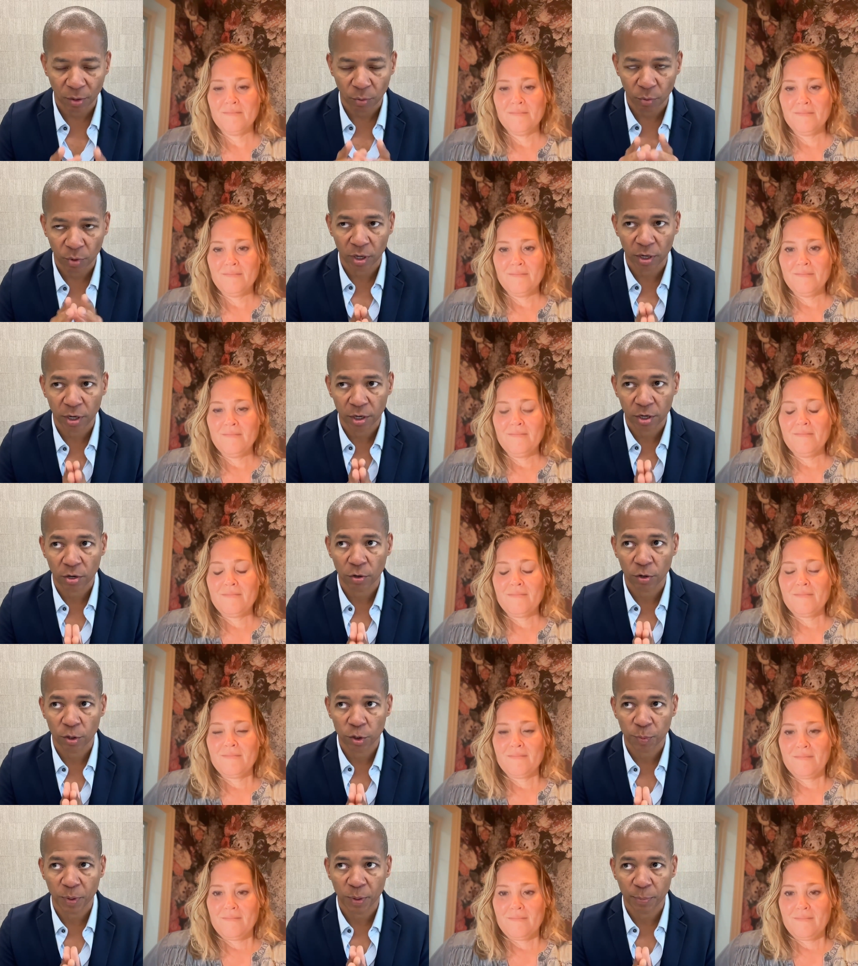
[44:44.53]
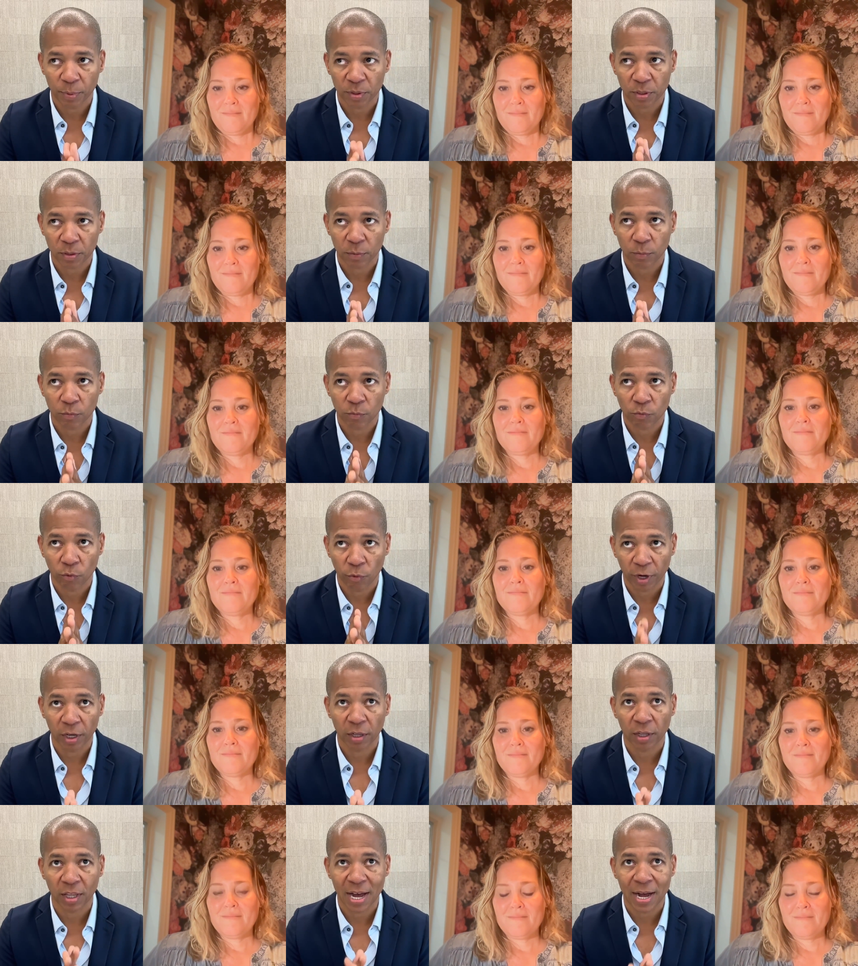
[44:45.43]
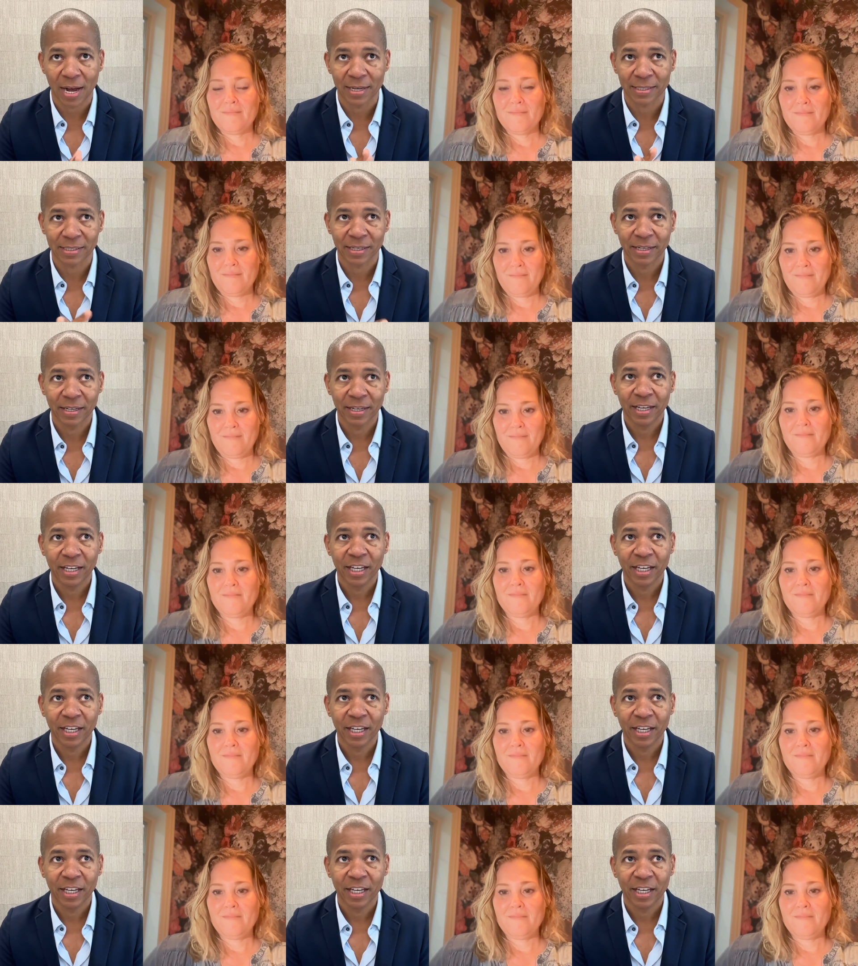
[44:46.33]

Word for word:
Speaker 1: I want to encourage people to realize